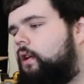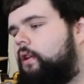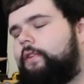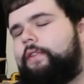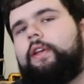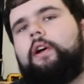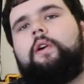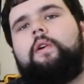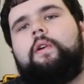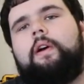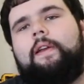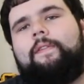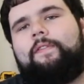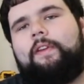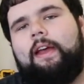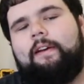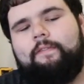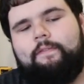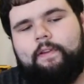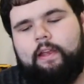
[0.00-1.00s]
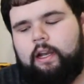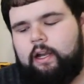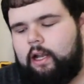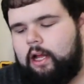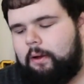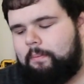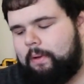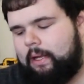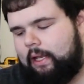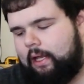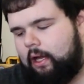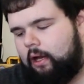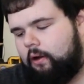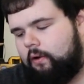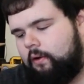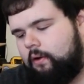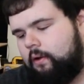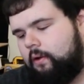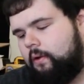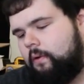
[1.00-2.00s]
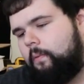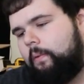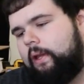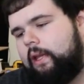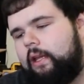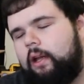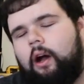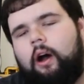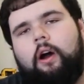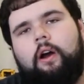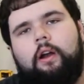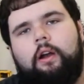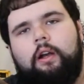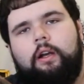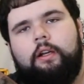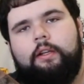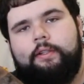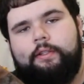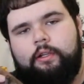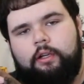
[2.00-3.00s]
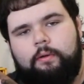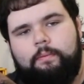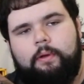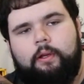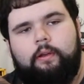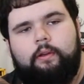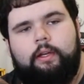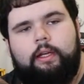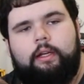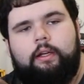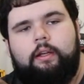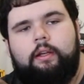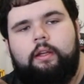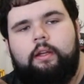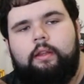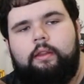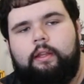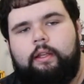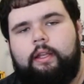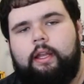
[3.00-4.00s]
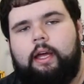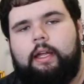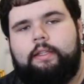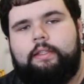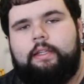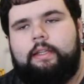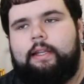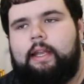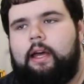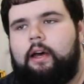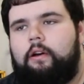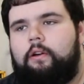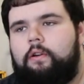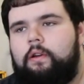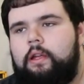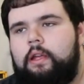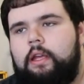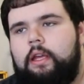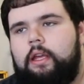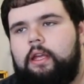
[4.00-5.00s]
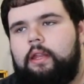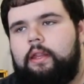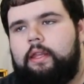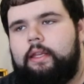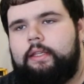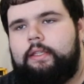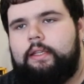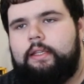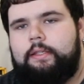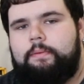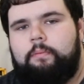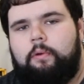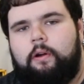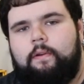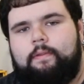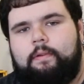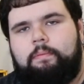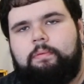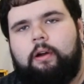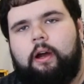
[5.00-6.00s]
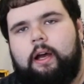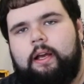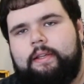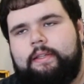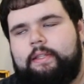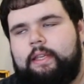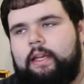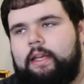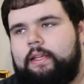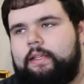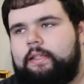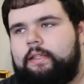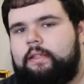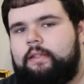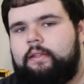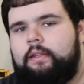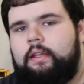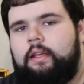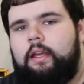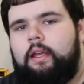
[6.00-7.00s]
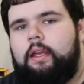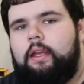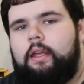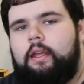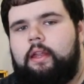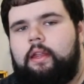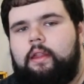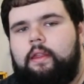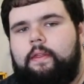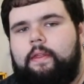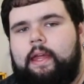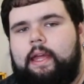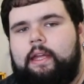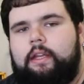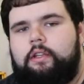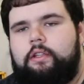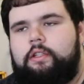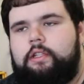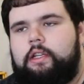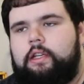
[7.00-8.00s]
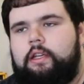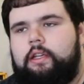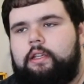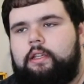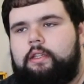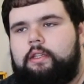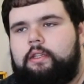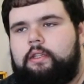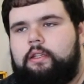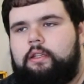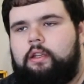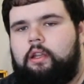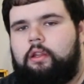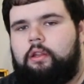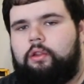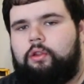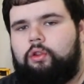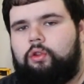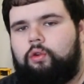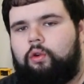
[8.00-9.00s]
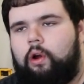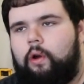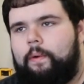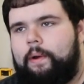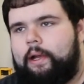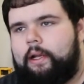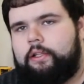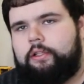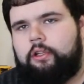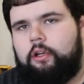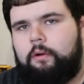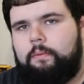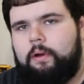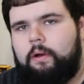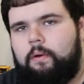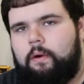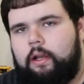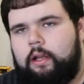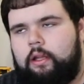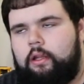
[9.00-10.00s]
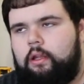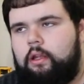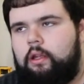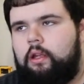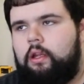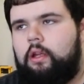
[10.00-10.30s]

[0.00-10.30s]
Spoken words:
So if you haven't figured it out by now, we are turboing the Datsun. Now, this is more of a process than just throwing a turbo on it.